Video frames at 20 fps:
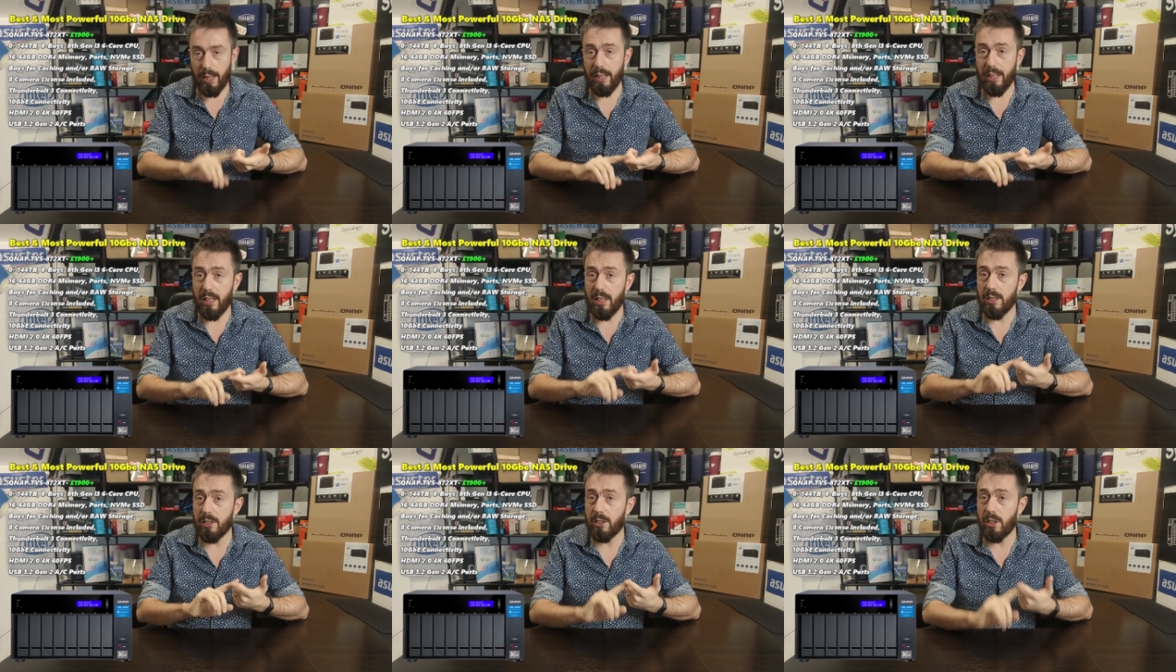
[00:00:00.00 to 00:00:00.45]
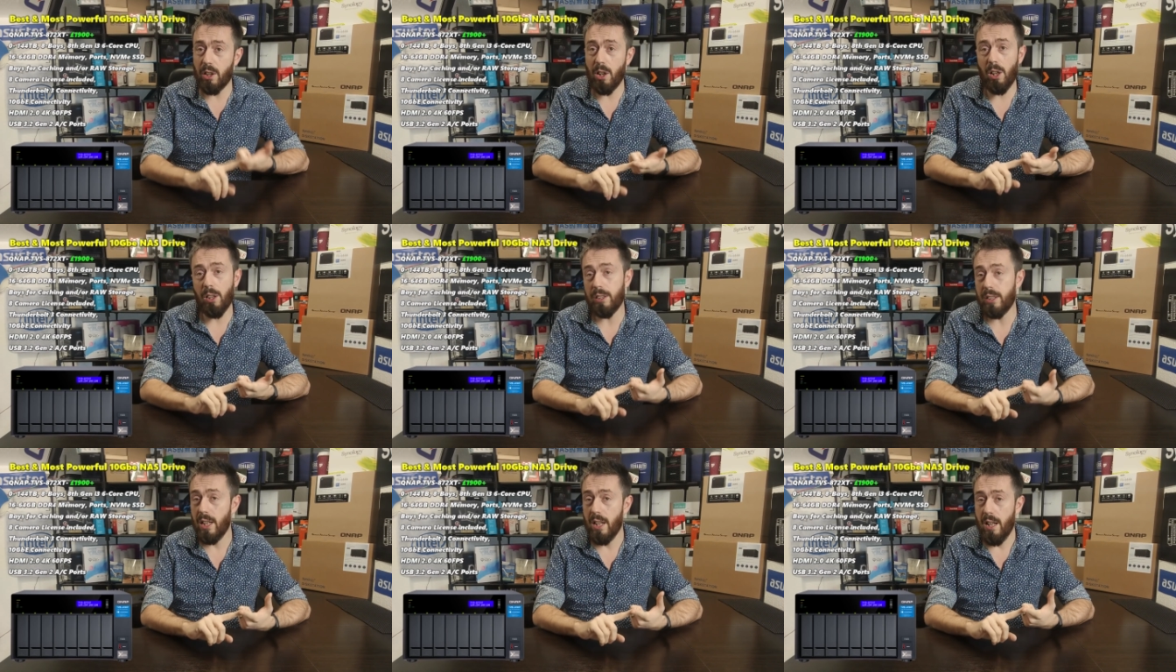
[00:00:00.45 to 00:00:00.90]
it has
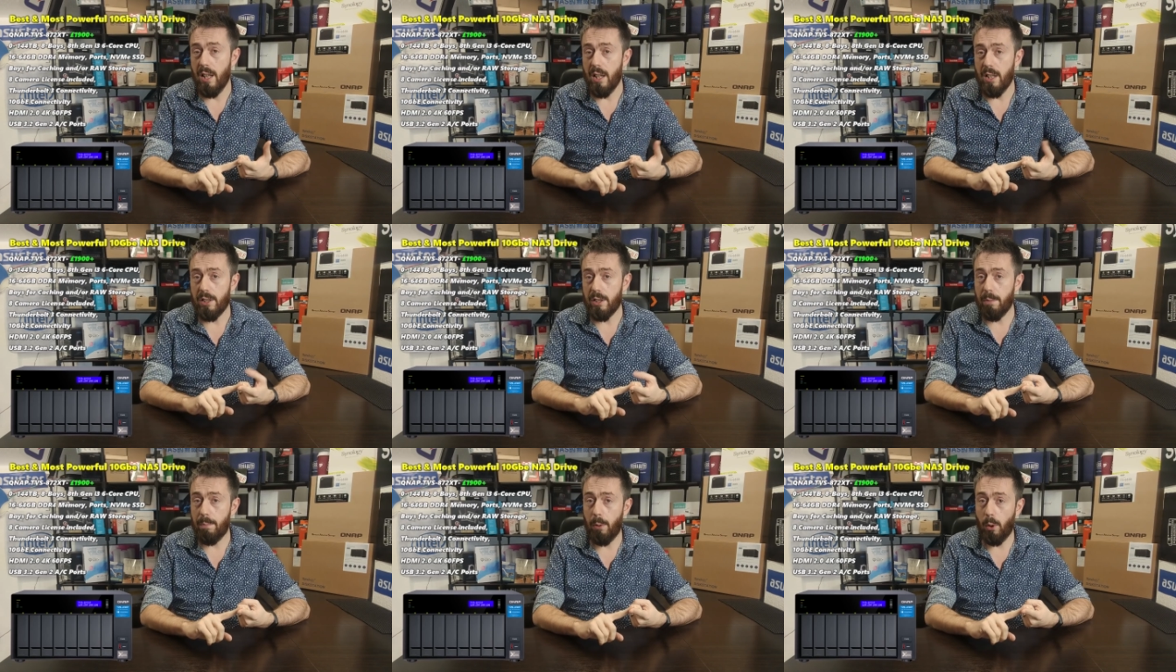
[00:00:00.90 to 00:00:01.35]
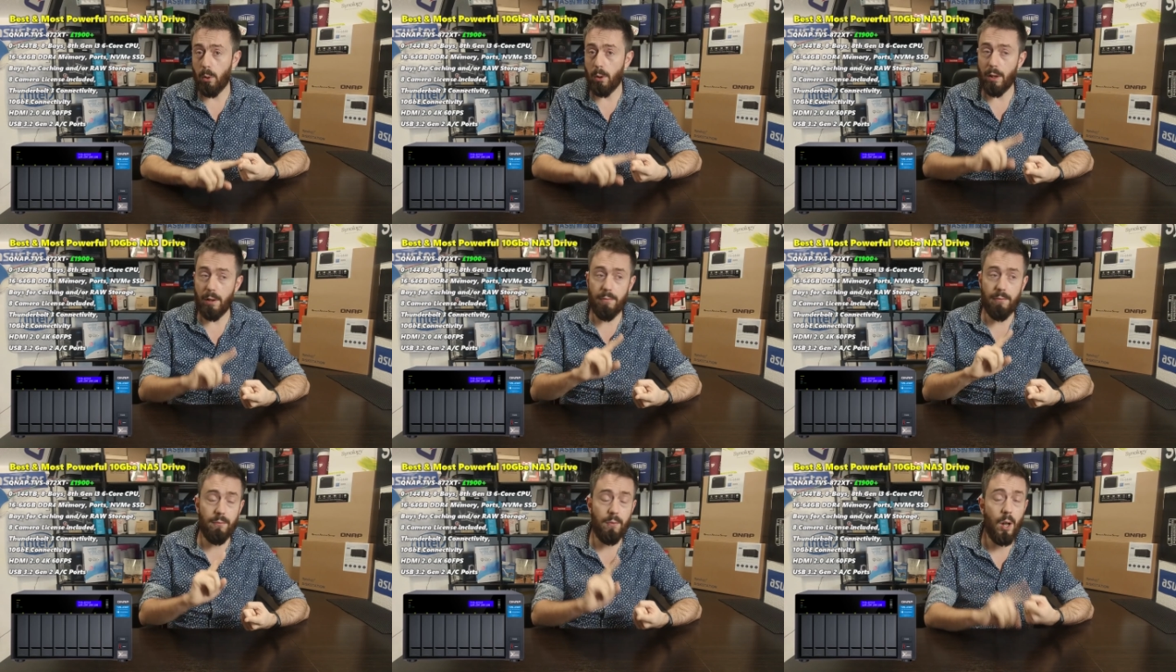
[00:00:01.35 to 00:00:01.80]
got
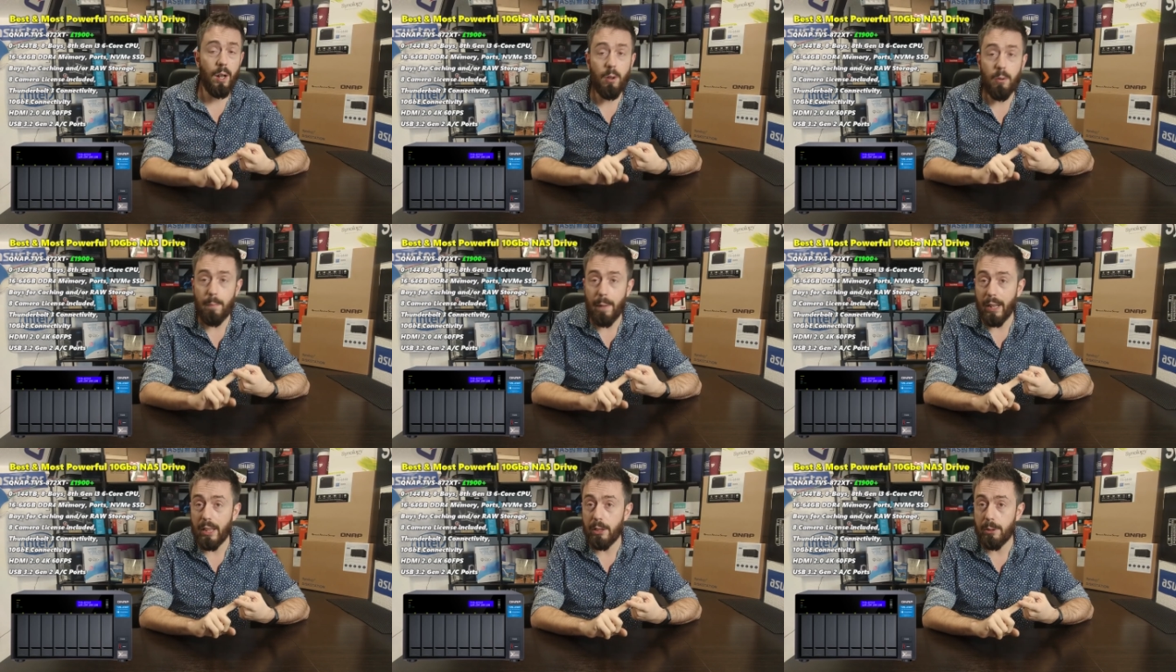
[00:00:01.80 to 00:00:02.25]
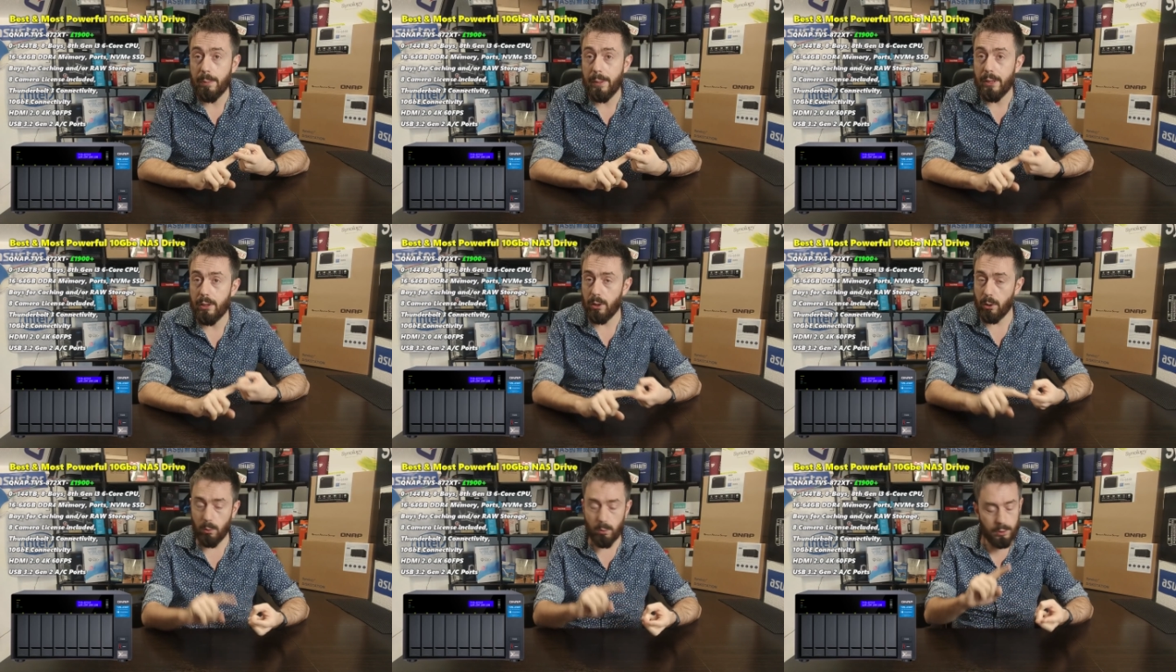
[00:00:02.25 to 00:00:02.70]
support of file
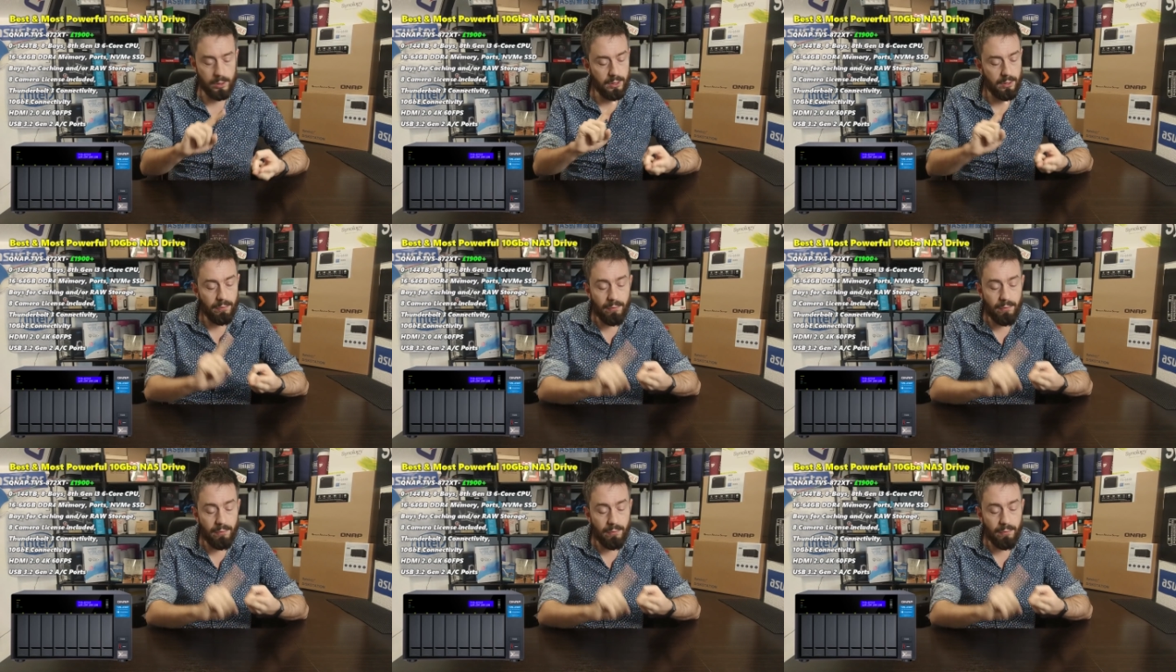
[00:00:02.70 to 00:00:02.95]
management tools,